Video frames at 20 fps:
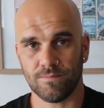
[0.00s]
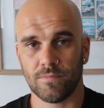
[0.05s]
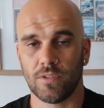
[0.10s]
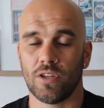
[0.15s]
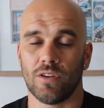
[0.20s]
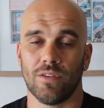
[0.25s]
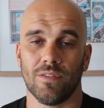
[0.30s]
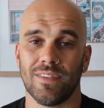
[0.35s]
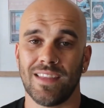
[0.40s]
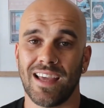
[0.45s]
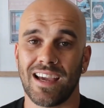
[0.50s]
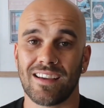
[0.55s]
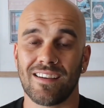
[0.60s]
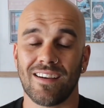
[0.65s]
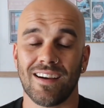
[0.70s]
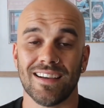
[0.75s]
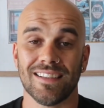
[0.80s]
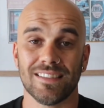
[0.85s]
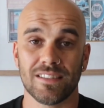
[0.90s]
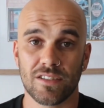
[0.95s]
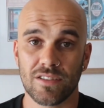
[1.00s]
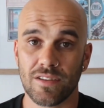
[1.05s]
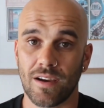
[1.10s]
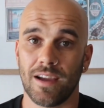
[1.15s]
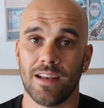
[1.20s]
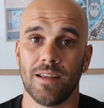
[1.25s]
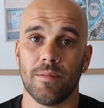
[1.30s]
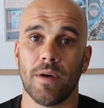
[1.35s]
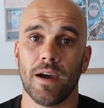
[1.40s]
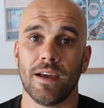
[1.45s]
Look, that guy is
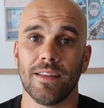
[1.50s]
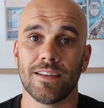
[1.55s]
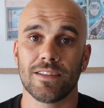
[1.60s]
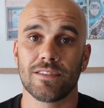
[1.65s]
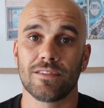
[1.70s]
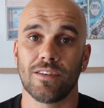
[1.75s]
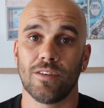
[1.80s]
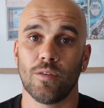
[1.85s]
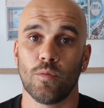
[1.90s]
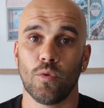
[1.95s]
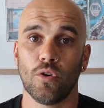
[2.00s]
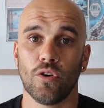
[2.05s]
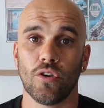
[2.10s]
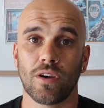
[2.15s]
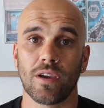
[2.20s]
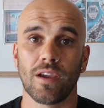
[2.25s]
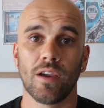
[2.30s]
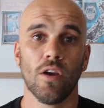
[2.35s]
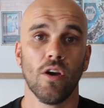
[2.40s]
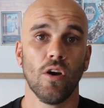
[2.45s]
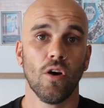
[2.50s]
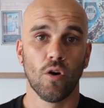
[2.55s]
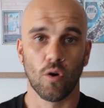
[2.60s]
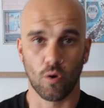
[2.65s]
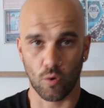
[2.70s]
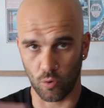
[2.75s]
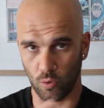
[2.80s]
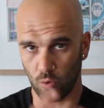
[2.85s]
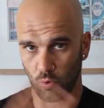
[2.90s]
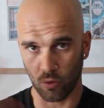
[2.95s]
dynamite. That's going to work
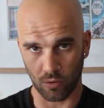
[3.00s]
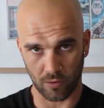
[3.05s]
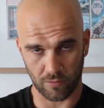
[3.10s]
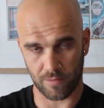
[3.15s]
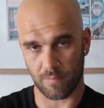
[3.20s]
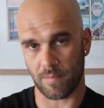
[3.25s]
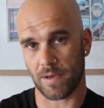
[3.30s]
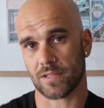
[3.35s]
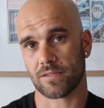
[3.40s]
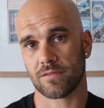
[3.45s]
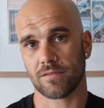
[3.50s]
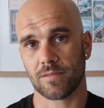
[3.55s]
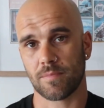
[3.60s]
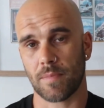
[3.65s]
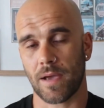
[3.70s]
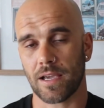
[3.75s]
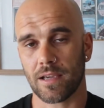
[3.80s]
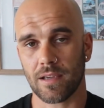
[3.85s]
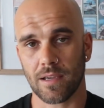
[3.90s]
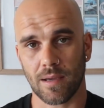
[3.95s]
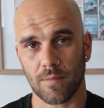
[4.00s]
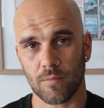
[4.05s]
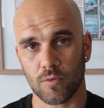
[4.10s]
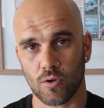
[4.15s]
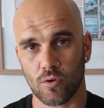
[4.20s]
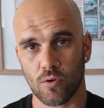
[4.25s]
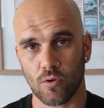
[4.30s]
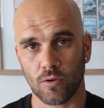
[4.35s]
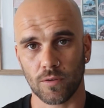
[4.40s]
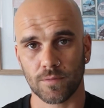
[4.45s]
all of the muscles making up
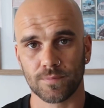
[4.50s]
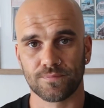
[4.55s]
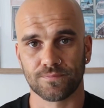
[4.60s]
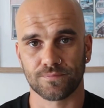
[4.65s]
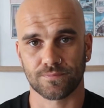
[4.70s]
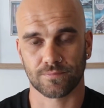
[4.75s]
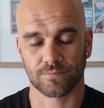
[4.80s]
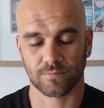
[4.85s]
your core.